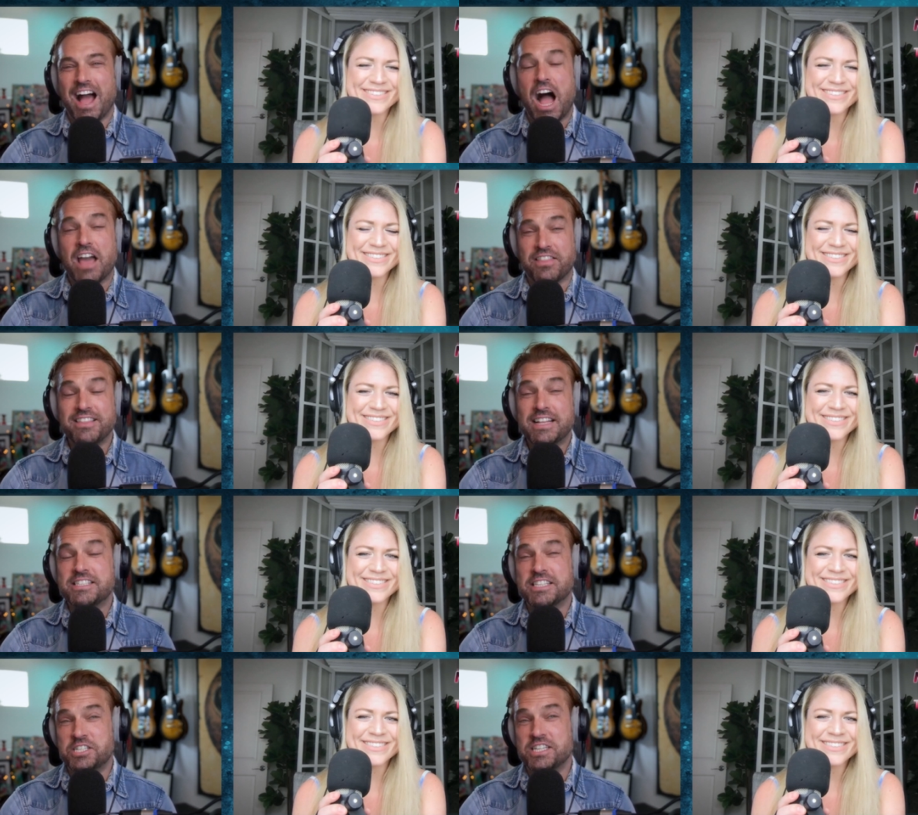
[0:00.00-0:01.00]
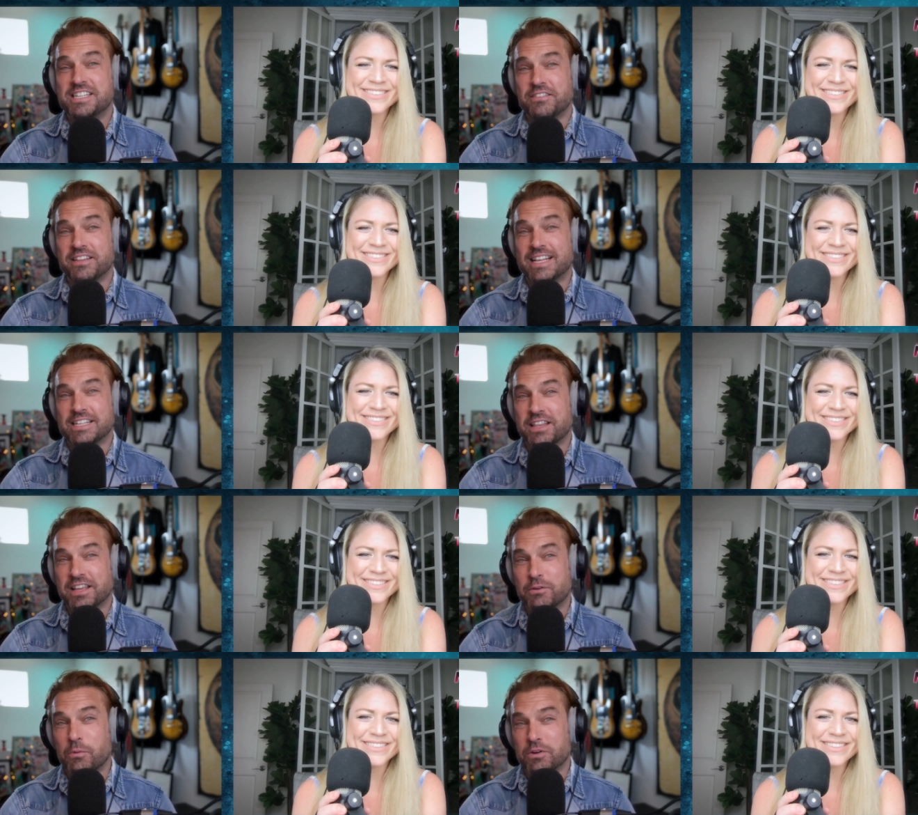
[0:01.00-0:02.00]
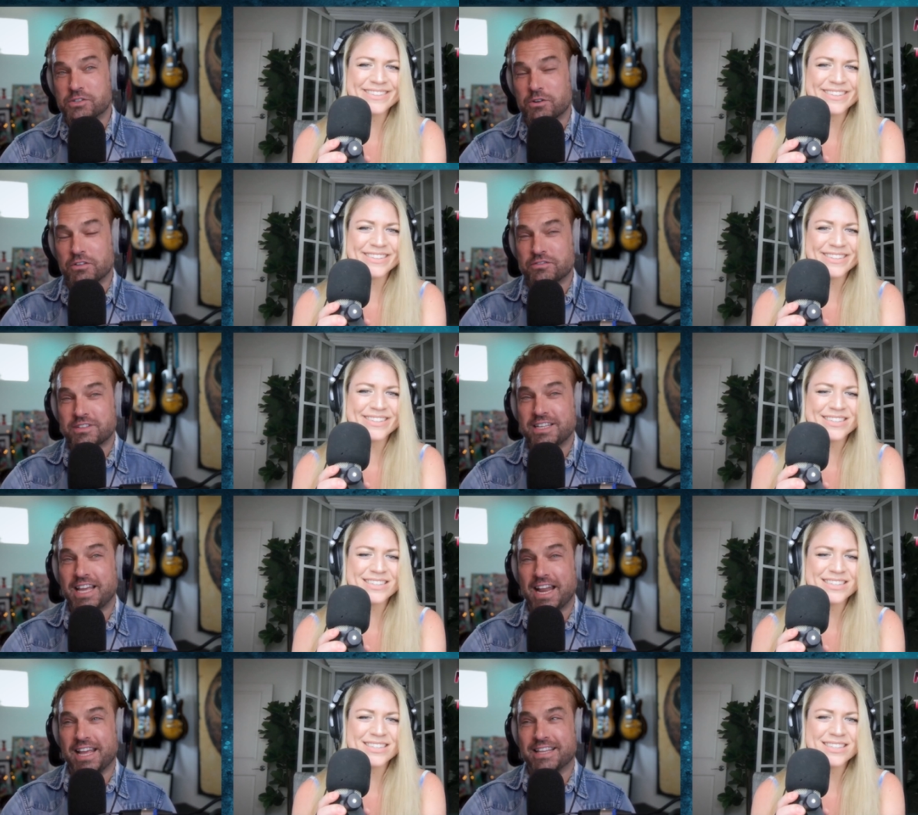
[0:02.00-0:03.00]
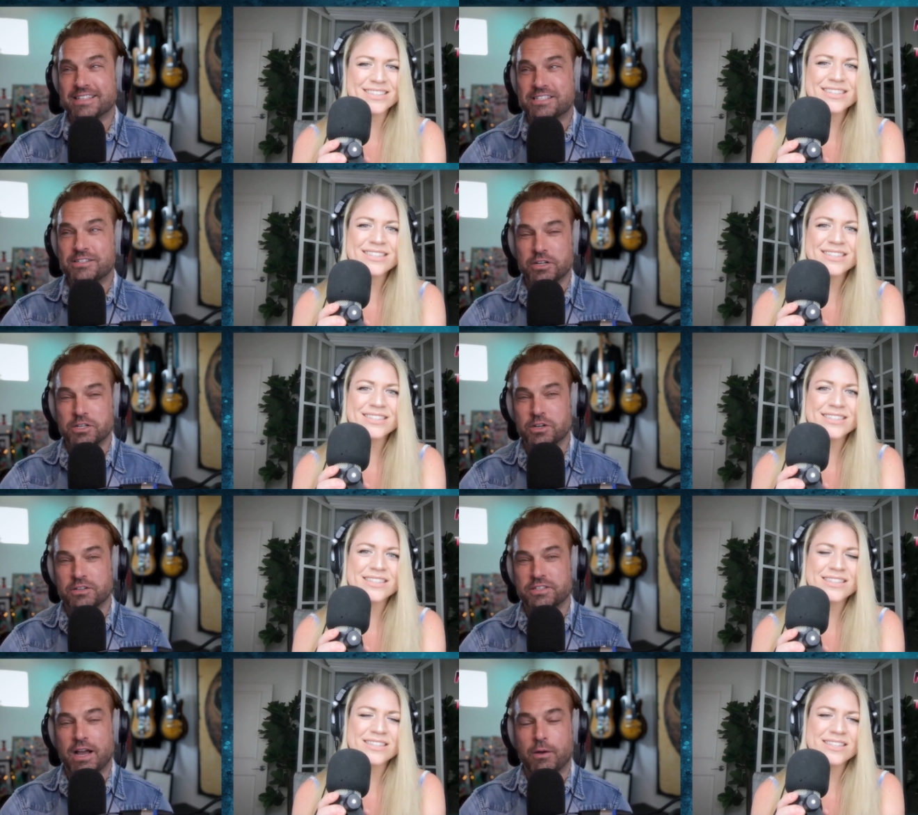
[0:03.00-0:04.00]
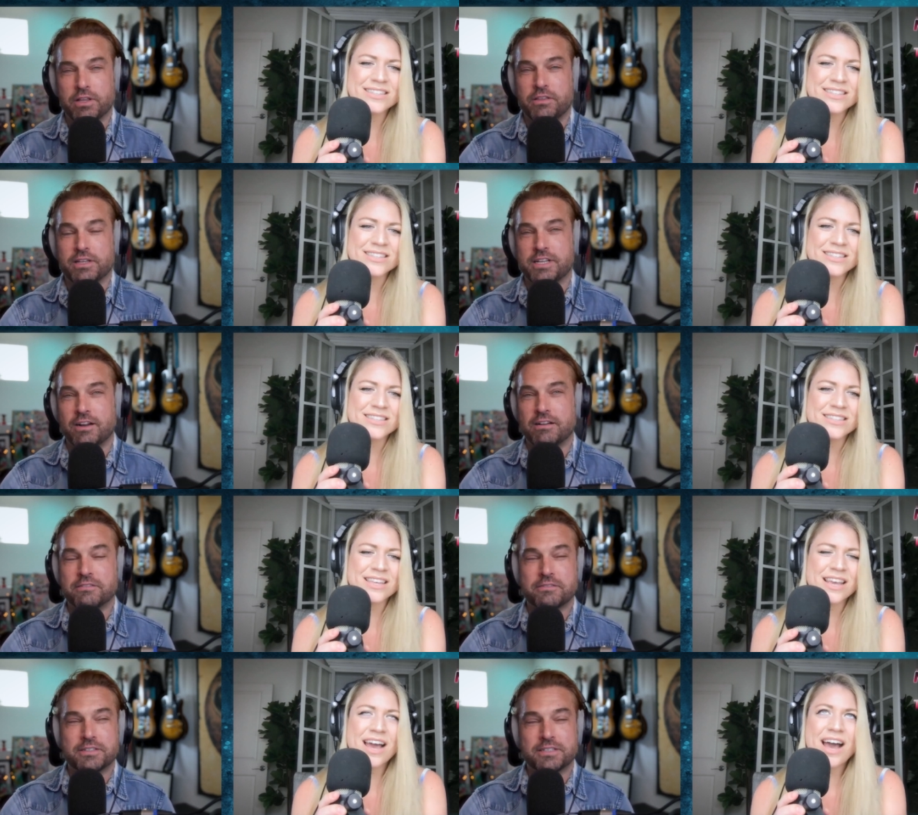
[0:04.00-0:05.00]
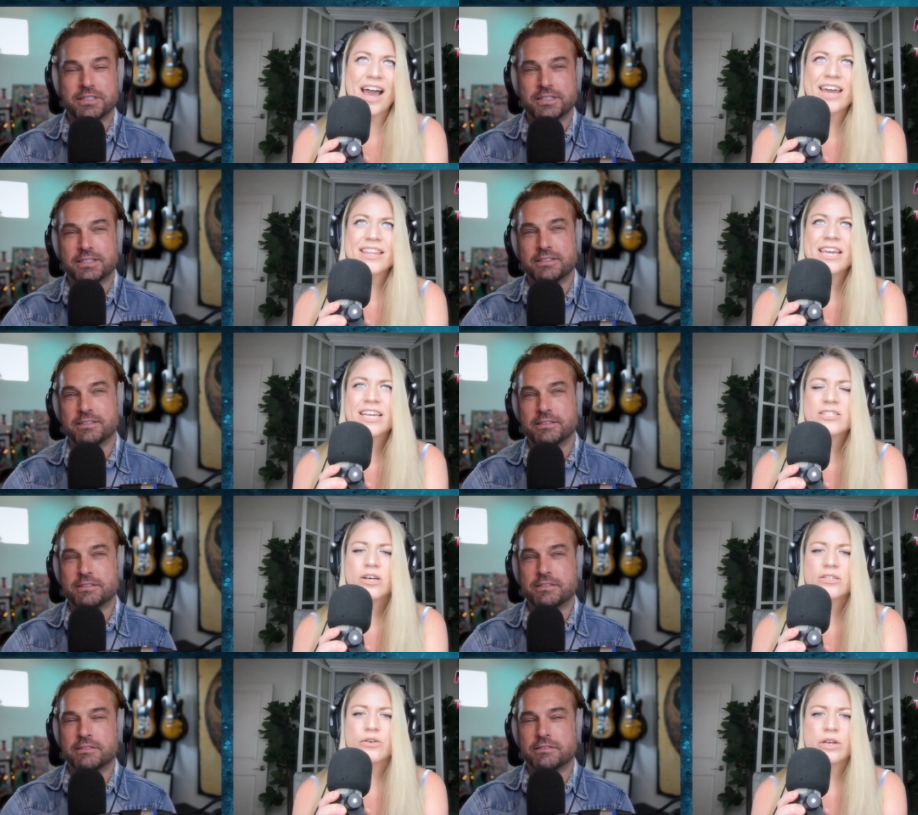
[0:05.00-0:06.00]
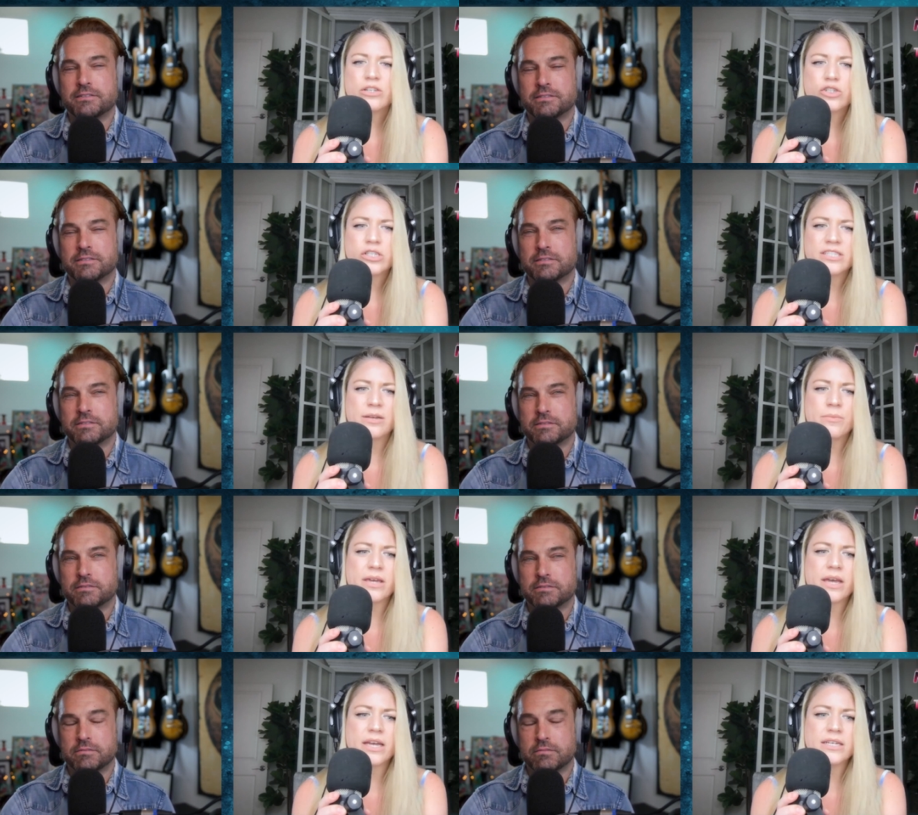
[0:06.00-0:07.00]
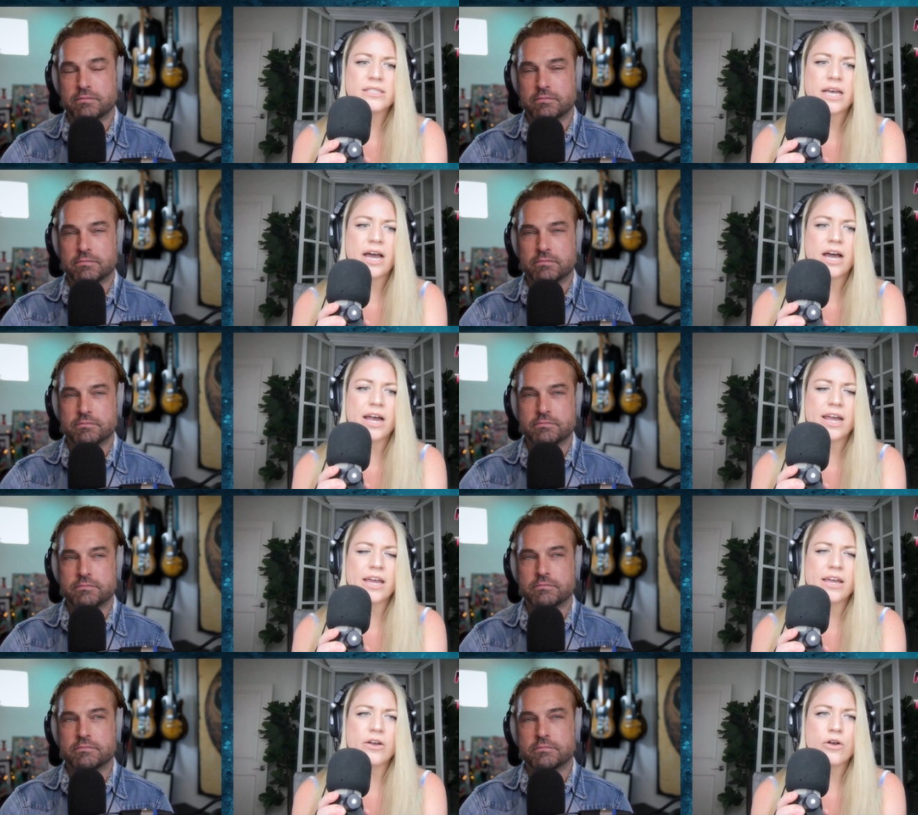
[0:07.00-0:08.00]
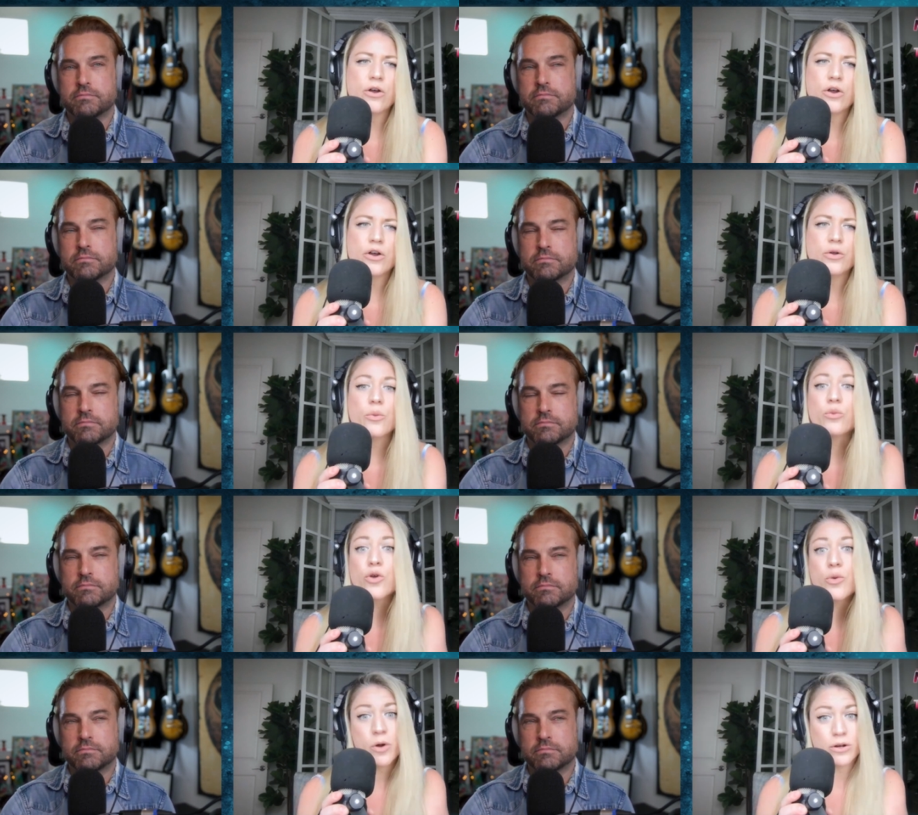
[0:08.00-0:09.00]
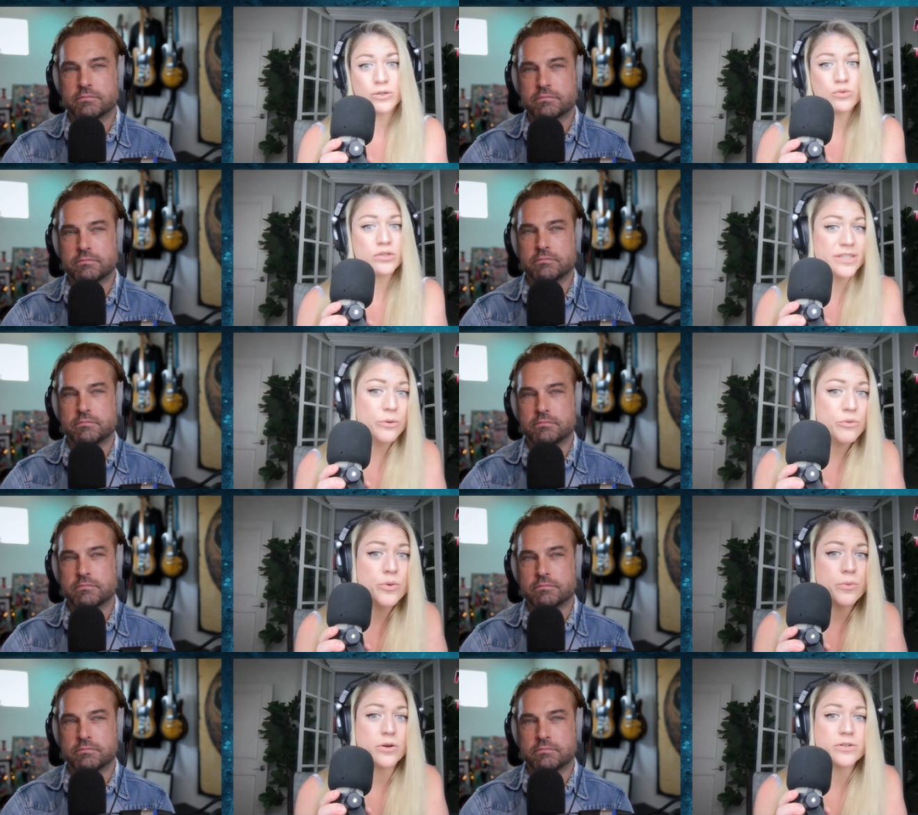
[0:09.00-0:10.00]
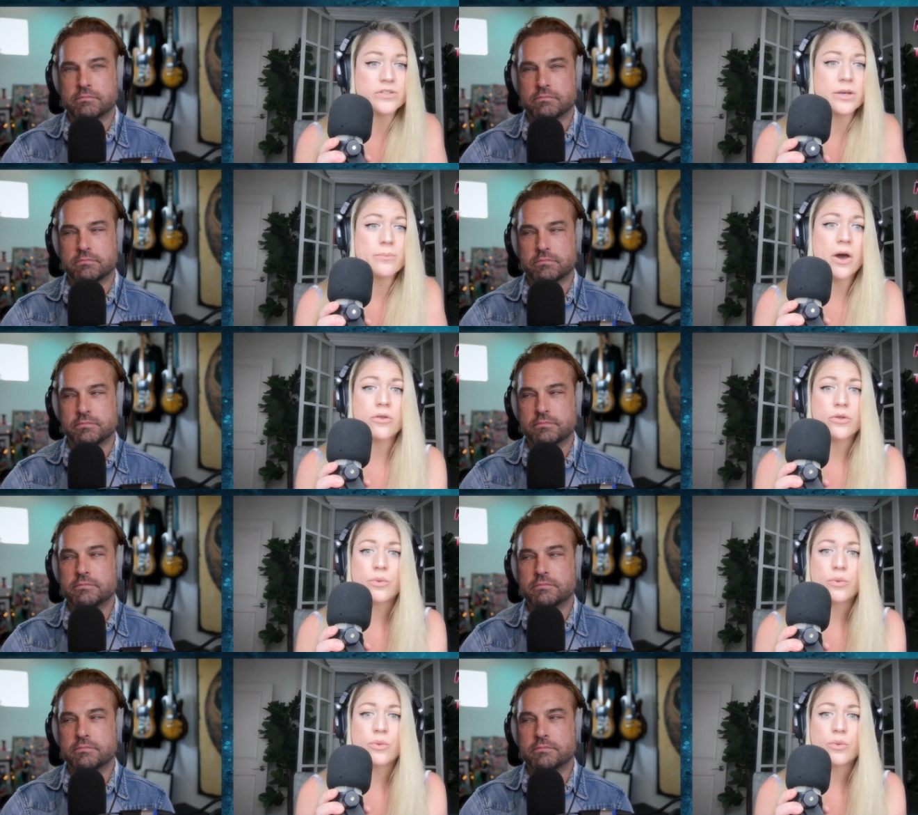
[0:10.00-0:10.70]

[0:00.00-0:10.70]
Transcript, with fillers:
Speaker 1: I think that's the gist of it. That's I think what we're sort of getting in this sort of trickle down. What do you think, Tara?
Speaker 2: I think it's also interesting because I heard rumors, we'll say rumors about the